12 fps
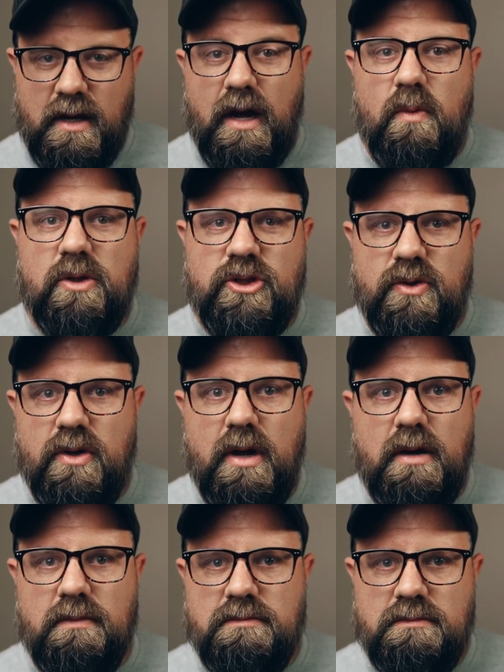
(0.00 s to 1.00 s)
I want you to
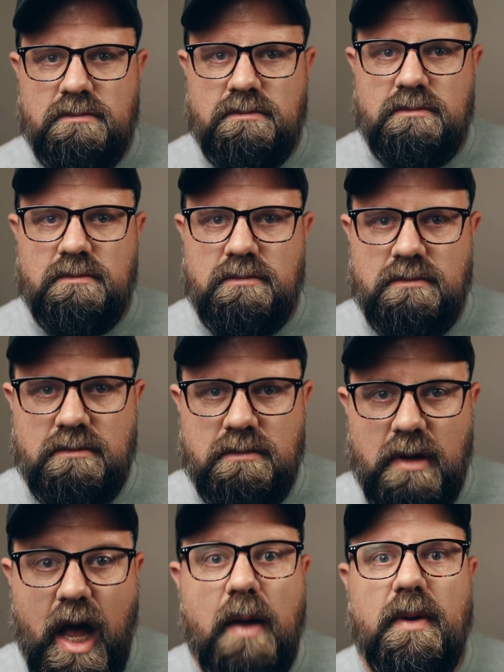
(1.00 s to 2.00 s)
know,
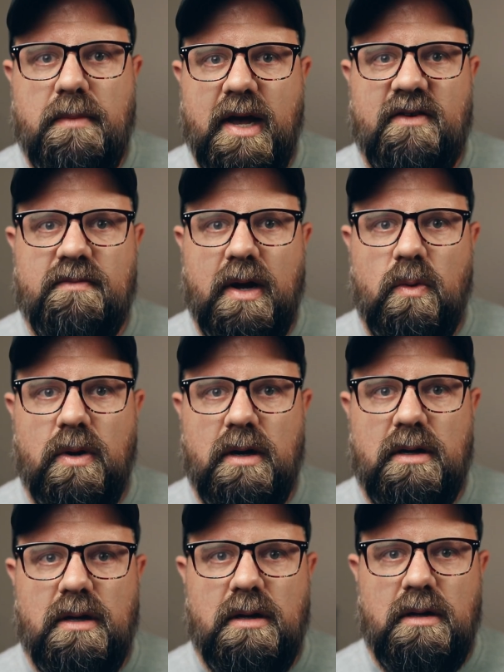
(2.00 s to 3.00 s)
I'm a man of my
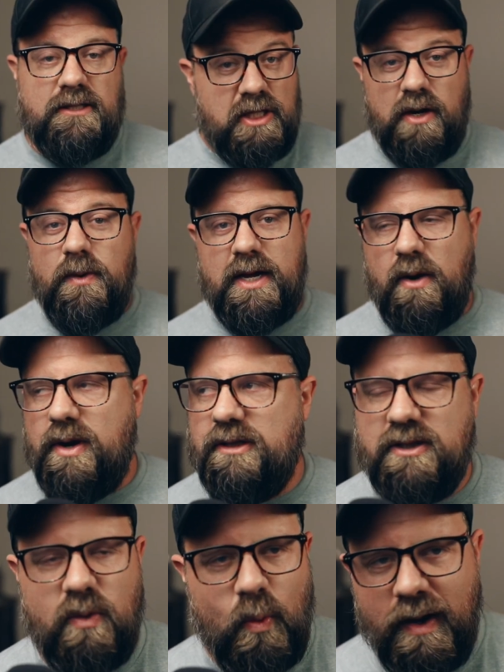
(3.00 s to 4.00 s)
word. So here we go.
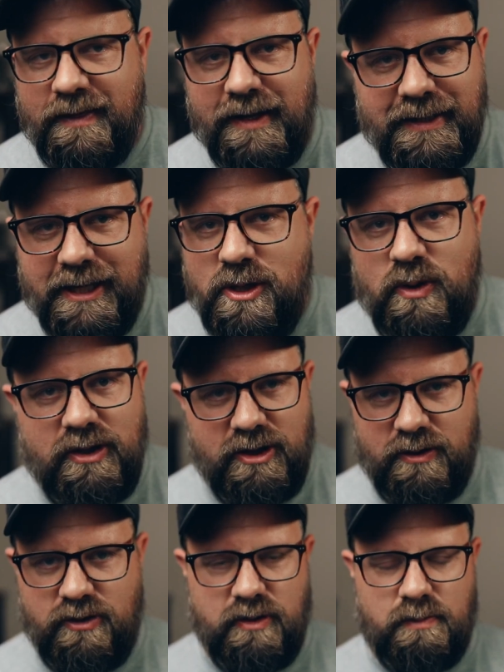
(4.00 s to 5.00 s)
Here's the one thing that you can
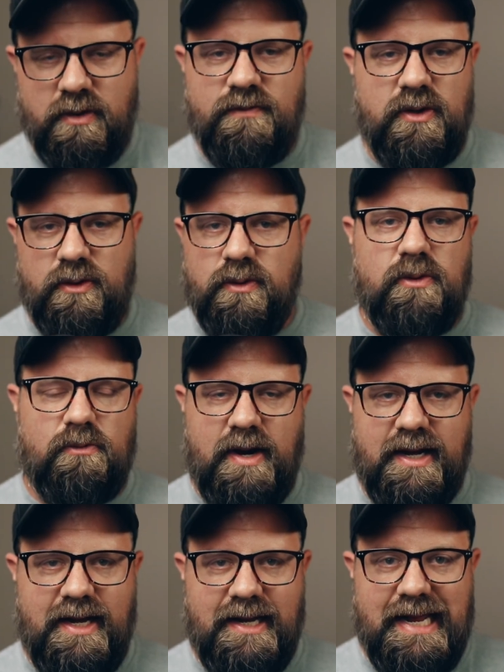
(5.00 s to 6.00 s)
do to improve your Google
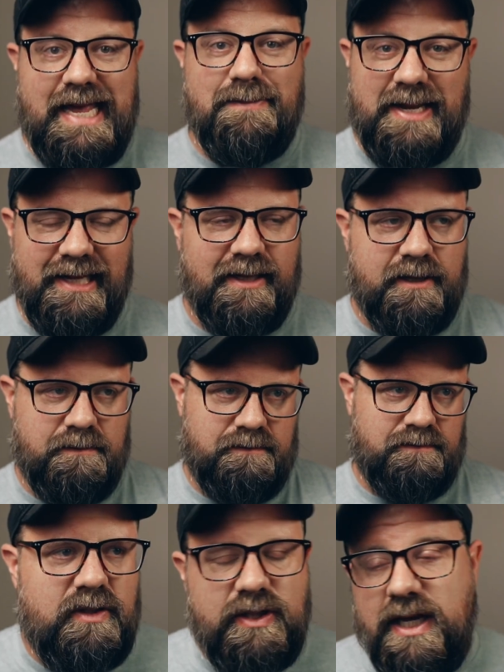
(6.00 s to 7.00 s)
ranking immediately.
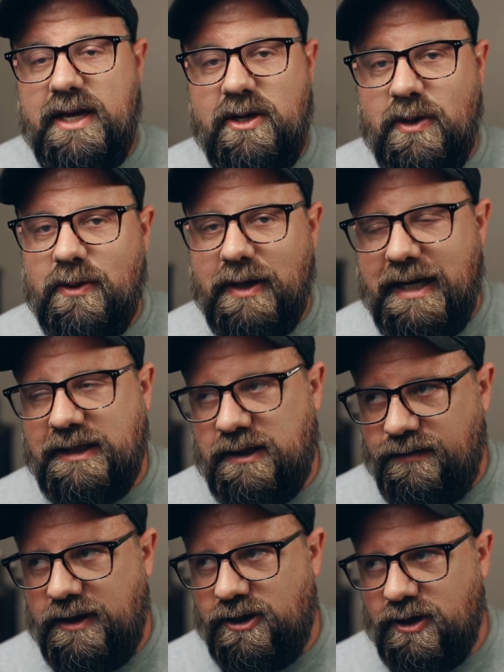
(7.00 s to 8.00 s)
You see, Google has
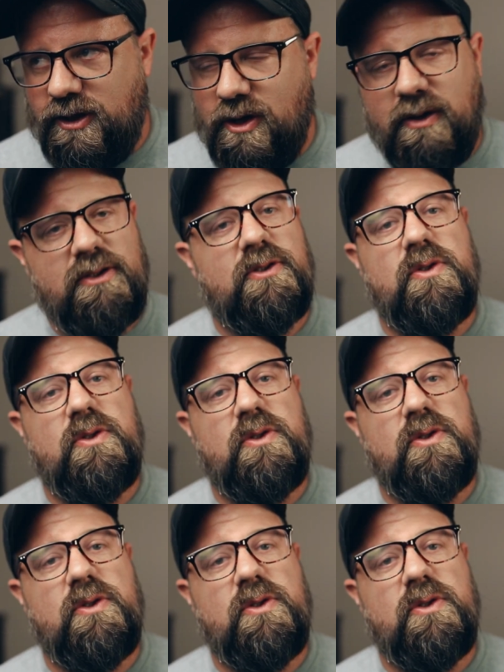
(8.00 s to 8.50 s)
this feature called the